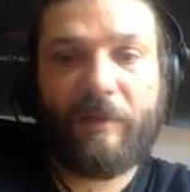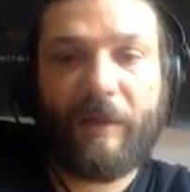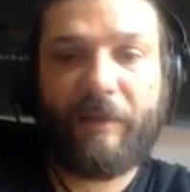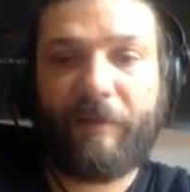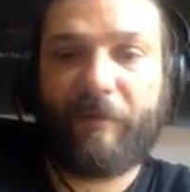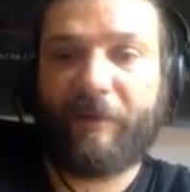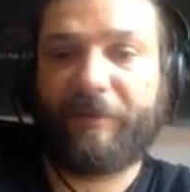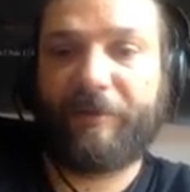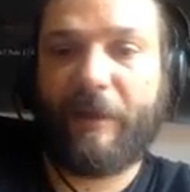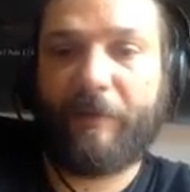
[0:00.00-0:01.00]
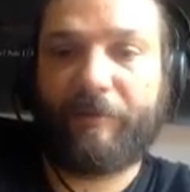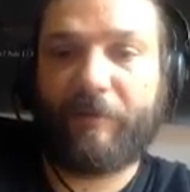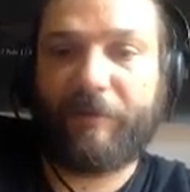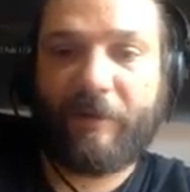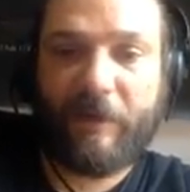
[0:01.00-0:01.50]
So let's have a listen to that with
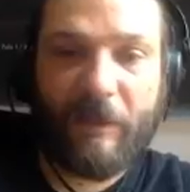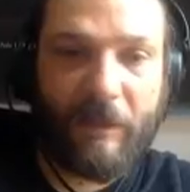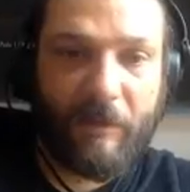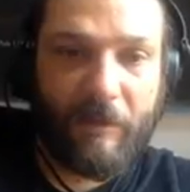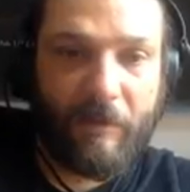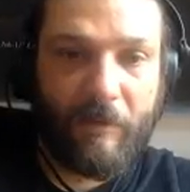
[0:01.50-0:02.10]
just the kick.